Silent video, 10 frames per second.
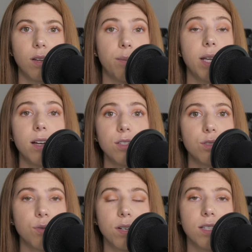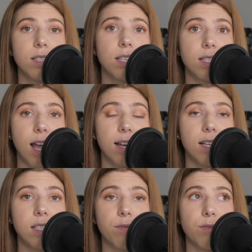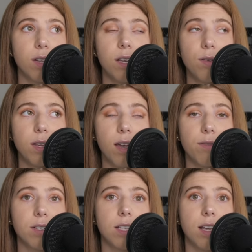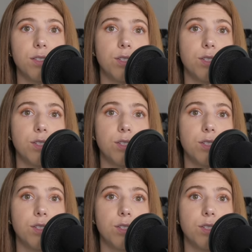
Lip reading: Because stores and societies have really only ever said